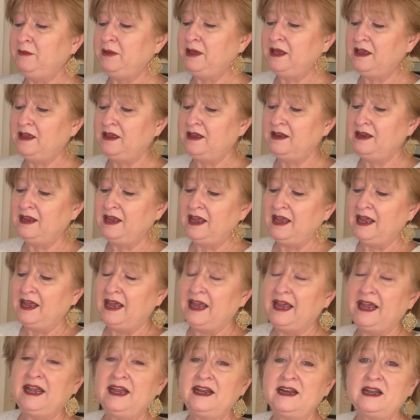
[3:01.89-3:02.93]
in
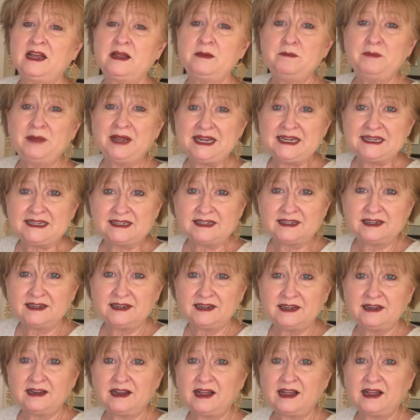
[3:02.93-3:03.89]
and I basted it.